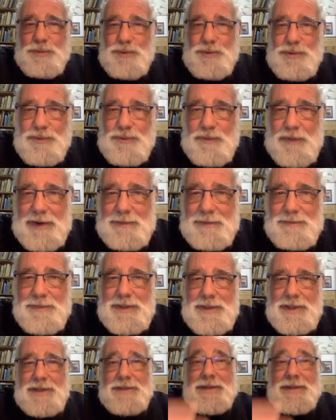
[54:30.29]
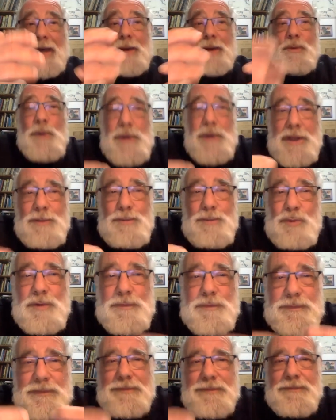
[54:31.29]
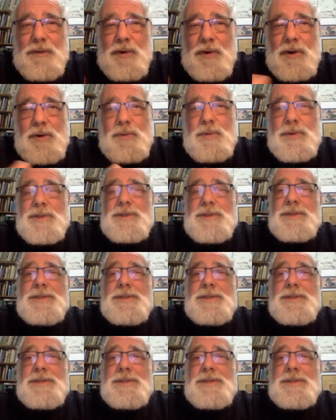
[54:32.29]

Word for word: program that will move you forward,